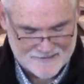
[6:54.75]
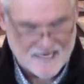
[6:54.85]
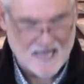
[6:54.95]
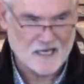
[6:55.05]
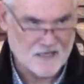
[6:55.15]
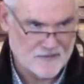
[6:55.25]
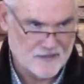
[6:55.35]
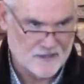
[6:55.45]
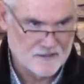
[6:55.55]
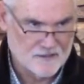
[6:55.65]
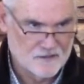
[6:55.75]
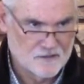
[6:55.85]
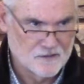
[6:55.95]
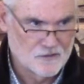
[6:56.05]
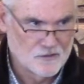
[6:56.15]
"Talitha
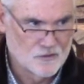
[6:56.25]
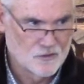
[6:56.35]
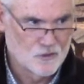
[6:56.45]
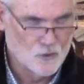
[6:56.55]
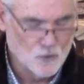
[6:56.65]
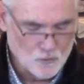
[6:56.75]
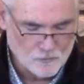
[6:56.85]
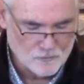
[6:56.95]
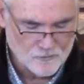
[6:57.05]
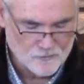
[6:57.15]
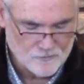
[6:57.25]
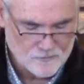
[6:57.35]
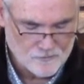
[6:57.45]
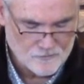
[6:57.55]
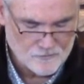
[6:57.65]
cum,"
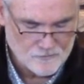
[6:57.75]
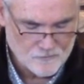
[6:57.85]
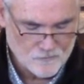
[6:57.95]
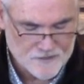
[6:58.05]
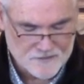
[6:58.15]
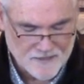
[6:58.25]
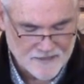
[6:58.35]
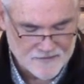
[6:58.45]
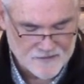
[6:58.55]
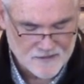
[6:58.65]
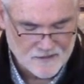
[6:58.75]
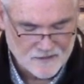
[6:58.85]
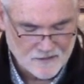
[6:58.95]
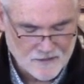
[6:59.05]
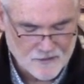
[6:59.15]
which means,
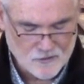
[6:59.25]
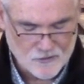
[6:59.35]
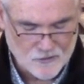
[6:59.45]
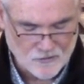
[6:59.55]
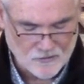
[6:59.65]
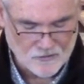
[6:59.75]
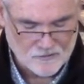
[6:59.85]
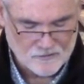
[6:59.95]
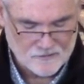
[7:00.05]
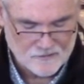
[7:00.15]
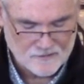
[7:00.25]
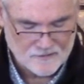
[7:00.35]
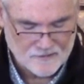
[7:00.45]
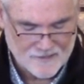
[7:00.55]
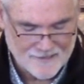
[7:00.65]
"Little girl,
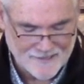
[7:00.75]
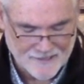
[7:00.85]
get